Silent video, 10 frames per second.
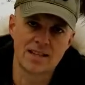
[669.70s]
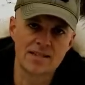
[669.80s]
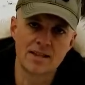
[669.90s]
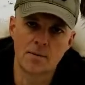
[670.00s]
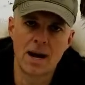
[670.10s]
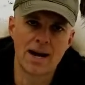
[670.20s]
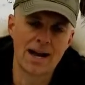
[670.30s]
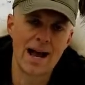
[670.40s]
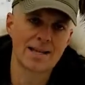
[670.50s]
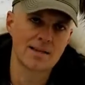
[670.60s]
that same kind of
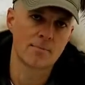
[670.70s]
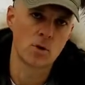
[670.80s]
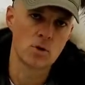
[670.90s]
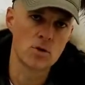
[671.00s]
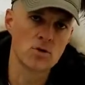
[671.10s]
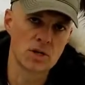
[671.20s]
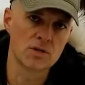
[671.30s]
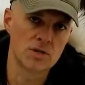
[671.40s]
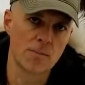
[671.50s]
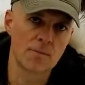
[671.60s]
concept. You're using
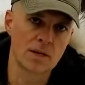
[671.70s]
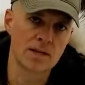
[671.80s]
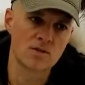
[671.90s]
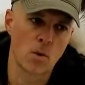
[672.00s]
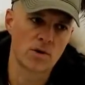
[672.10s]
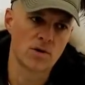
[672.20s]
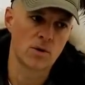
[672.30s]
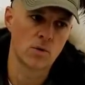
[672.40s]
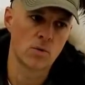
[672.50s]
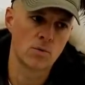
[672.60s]
something that's going
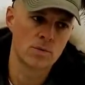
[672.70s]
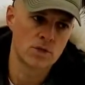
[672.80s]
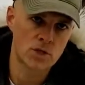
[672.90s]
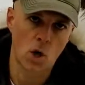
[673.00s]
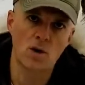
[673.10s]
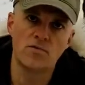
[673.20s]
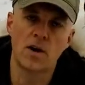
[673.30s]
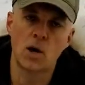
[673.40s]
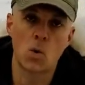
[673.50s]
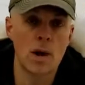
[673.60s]
to start a
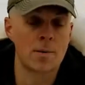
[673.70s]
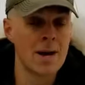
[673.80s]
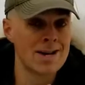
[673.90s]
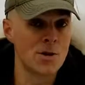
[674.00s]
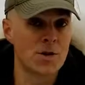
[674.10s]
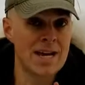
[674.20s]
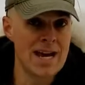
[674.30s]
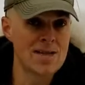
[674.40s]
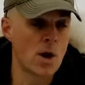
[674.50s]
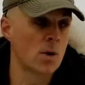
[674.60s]
fire quick. Your
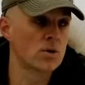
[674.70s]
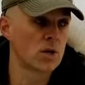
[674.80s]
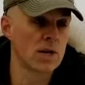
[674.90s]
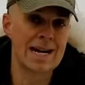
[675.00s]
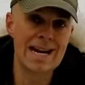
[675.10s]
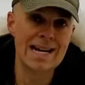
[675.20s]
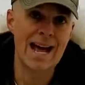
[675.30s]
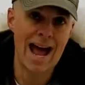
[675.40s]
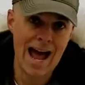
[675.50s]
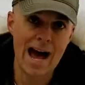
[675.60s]
key, though, is you're going to need to
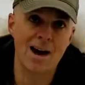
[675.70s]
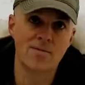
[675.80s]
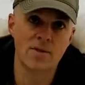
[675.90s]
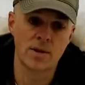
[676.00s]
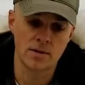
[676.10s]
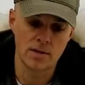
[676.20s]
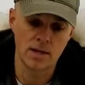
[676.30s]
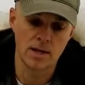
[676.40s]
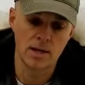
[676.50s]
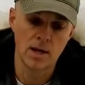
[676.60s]
have
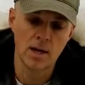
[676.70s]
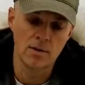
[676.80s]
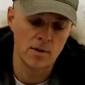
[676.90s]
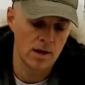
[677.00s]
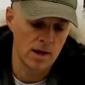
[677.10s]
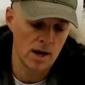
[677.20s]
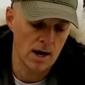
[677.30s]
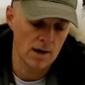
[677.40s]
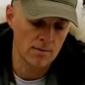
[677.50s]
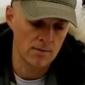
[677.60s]
the
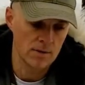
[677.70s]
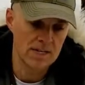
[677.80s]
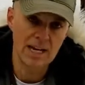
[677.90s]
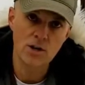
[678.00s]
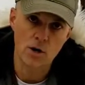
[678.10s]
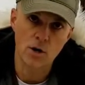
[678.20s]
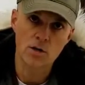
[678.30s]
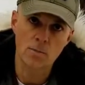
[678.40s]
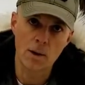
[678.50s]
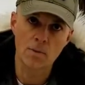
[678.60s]
tinder
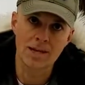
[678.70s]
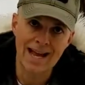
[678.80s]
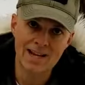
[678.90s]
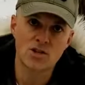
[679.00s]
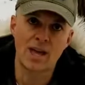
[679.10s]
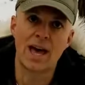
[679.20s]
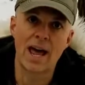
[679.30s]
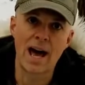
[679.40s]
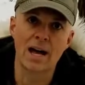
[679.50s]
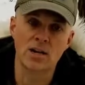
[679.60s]
to be able to catch that
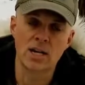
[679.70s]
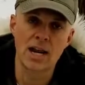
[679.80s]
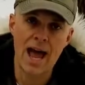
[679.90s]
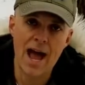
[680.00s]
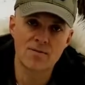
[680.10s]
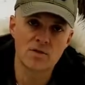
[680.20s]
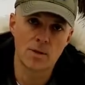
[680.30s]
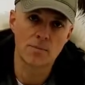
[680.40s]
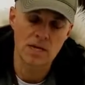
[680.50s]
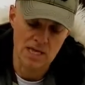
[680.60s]
on. You need to have
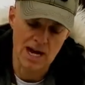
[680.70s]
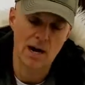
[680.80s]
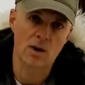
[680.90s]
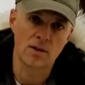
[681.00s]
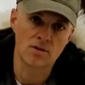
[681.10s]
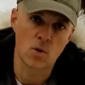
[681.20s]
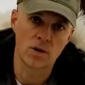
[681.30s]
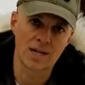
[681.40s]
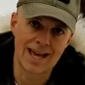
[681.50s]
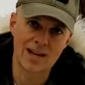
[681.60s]
something there that's going
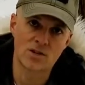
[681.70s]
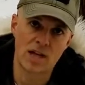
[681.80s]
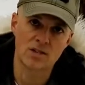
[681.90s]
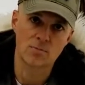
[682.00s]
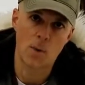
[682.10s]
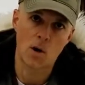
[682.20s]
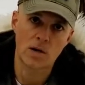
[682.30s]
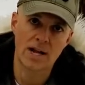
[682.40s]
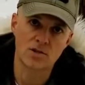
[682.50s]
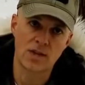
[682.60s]
to catch that spark,
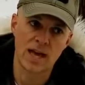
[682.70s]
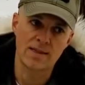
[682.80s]
catch that